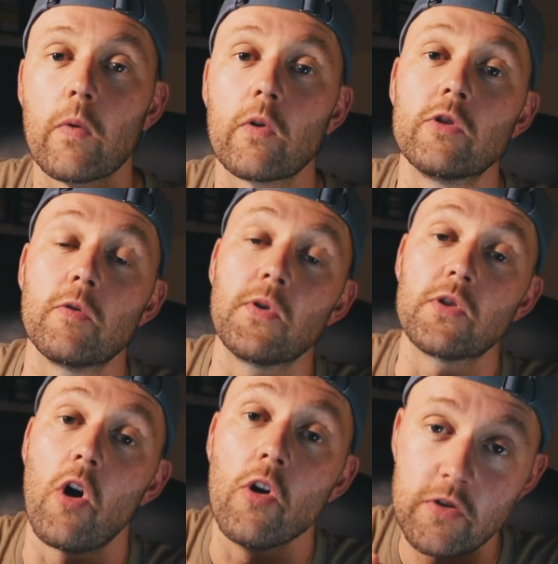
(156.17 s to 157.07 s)
we're going to put
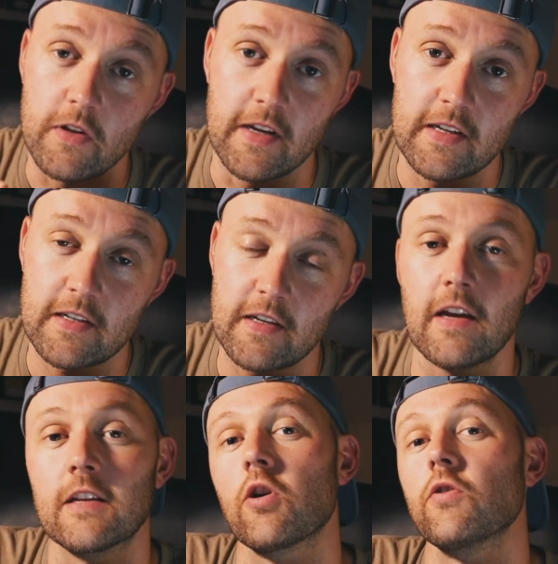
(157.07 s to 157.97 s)
onto this
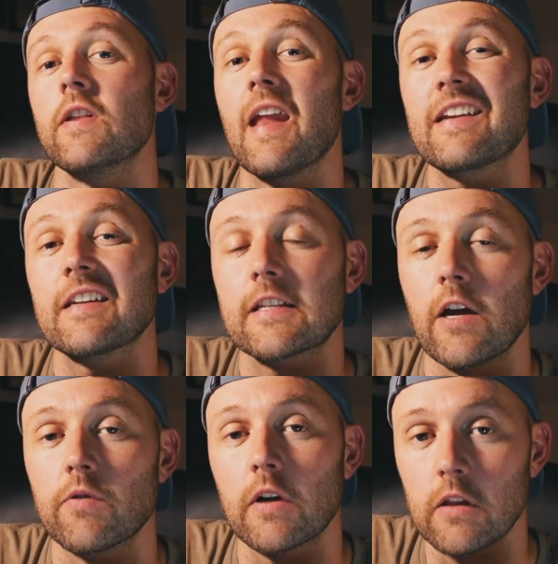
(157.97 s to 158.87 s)
is called
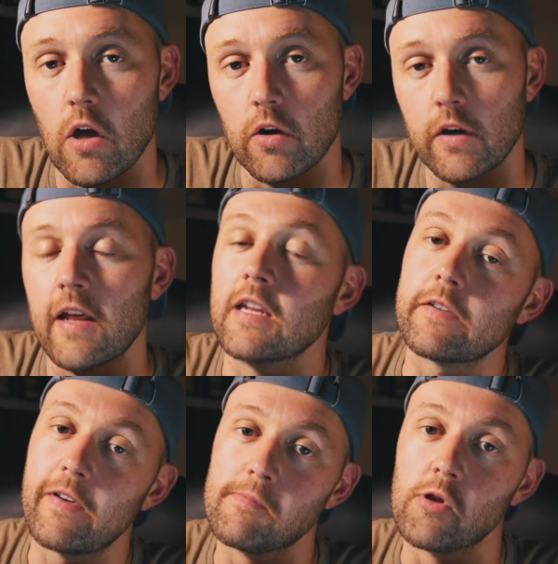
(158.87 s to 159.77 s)
Nightscout-clock, and it's
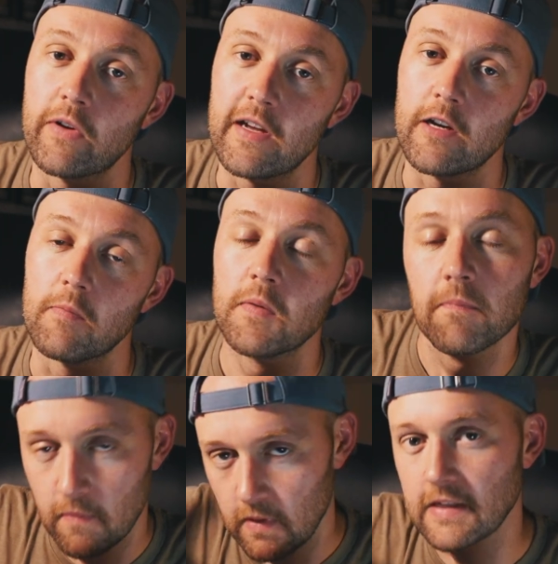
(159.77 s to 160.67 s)
available on GitHub.
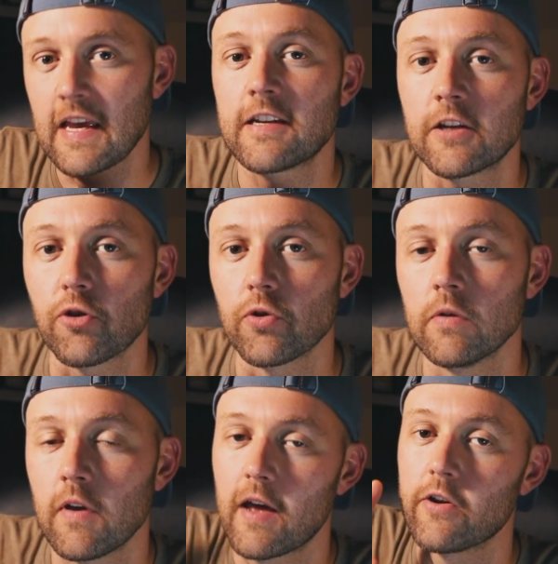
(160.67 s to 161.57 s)
Let's head to
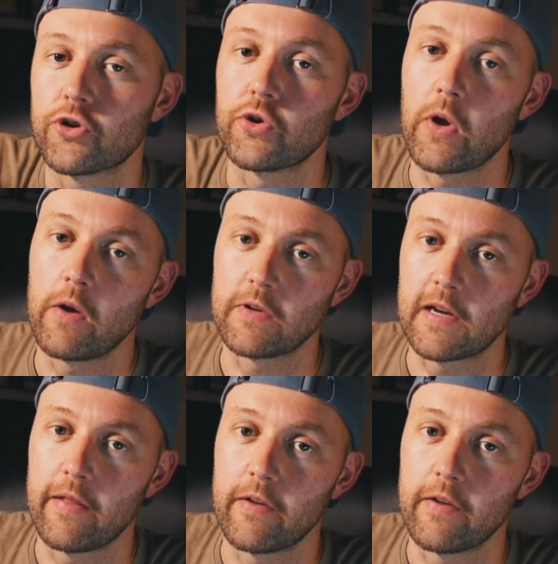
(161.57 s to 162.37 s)
Google, and I'll show you how to get